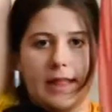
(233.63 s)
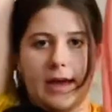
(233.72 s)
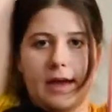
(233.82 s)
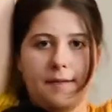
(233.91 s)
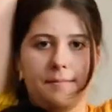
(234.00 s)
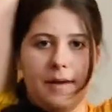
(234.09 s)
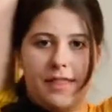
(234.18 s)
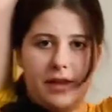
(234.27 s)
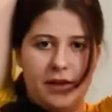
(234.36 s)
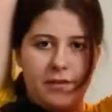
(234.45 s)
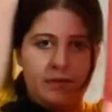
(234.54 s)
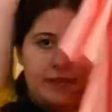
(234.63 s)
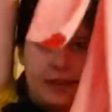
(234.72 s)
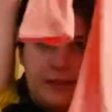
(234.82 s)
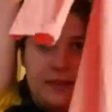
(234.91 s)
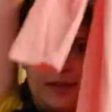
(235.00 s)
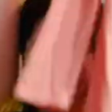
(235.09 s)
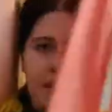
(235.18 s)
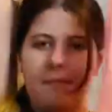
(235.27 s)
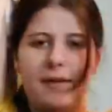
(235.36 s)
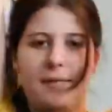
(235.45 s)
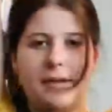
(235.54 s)
Um, I thought it was like a tunic.
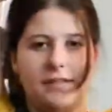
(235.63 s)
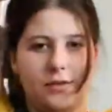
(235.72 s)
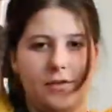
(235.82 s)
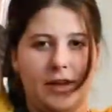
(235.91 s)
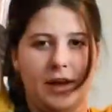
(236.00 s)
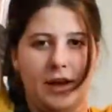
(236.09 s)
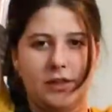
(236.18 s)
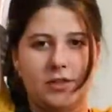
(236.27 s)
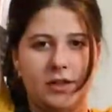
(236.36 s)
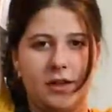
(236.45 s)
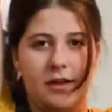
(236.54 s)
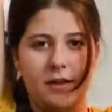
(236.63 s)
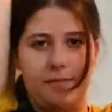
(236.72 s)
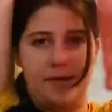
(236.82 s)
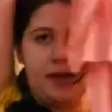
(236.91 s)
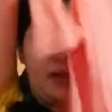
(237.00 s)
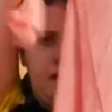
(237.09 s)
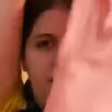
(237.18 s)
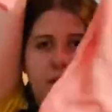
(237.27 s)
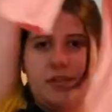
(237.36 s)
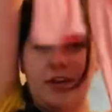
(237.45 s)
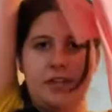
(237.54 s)
It might be a tunic, actually, but it could be
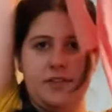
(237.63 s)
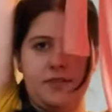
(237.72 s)
a dress